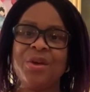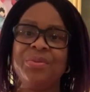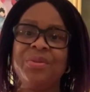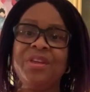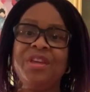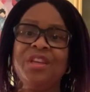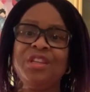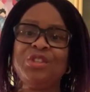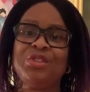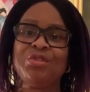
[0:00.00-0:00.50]

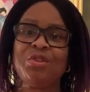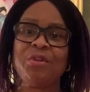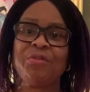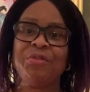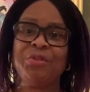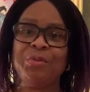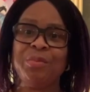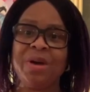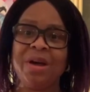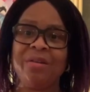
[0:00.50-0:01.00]
The history
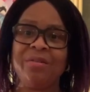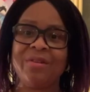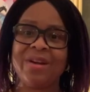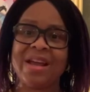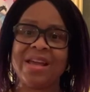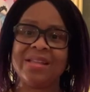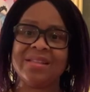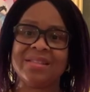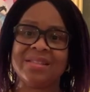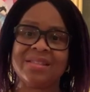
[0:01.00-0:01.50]
of human
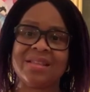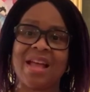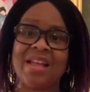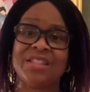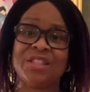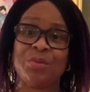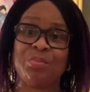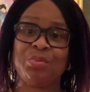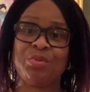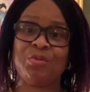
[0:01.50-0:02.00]
rights
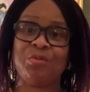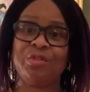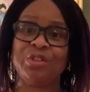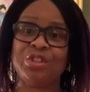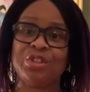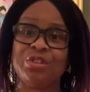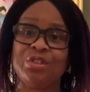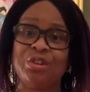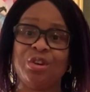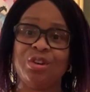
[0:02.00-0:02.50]
as a
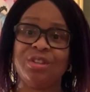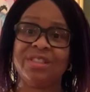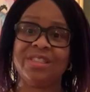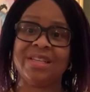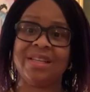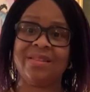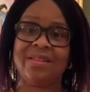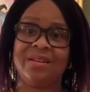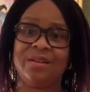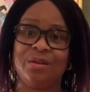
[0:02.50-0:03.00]
provision
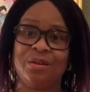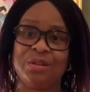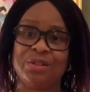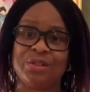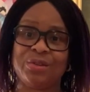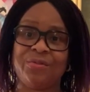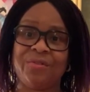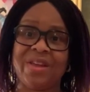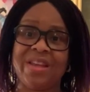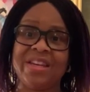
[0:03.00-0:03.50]
under the
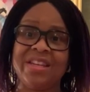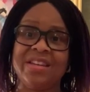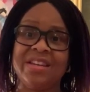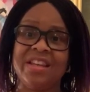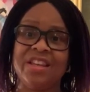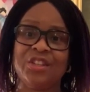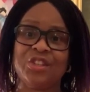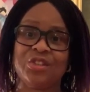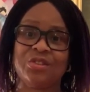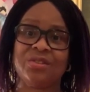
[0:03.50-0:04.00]
laws of any
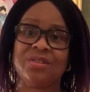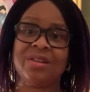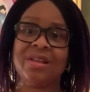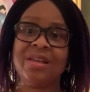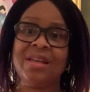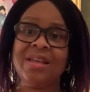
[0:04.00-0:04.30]
nation